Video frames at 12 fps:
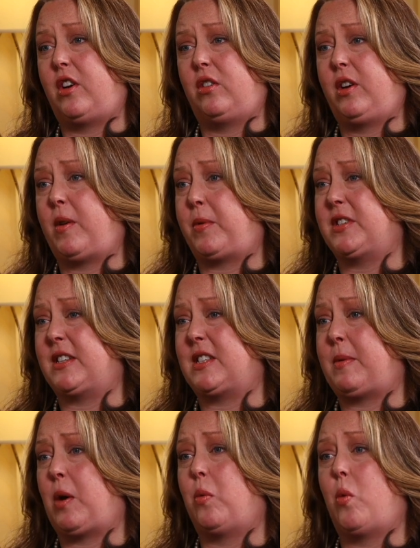only
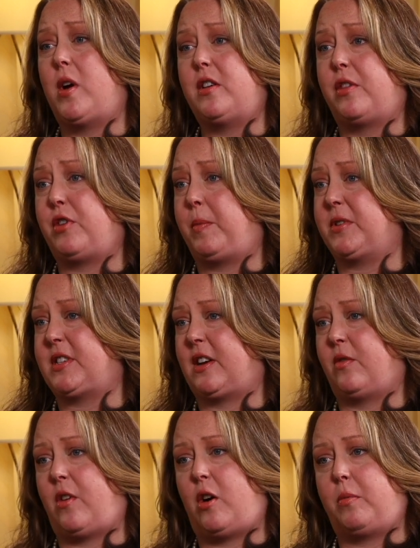represents about 1 to
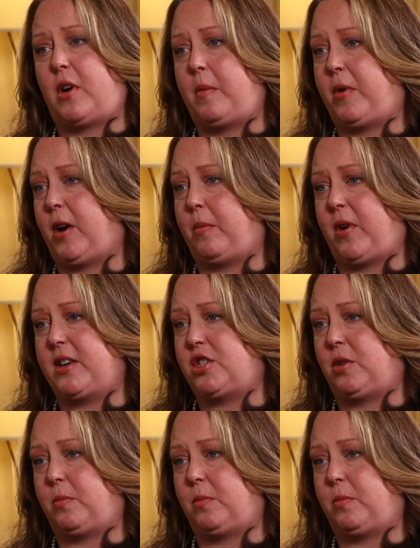3% of all primary brain